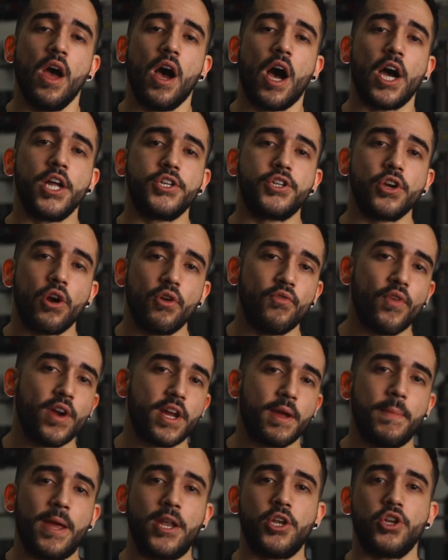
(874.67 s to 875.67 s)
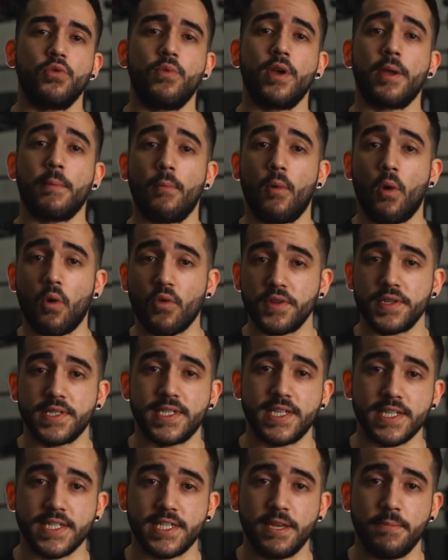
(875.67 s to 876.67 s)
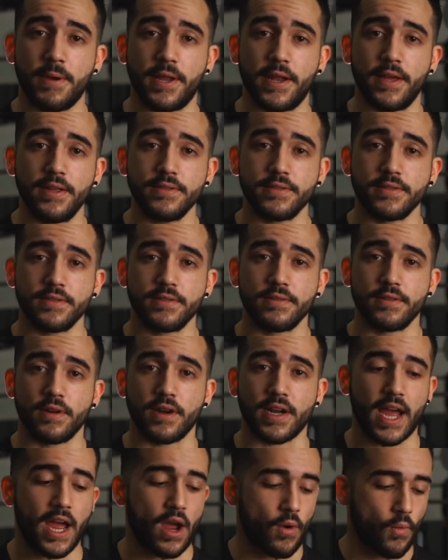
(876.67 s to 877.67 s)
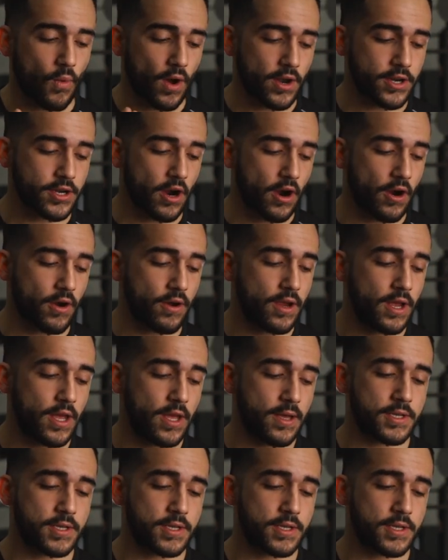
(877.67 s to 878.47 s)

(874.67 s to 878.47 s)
I don't recommend doing more than 60 minutes, okay, at one go,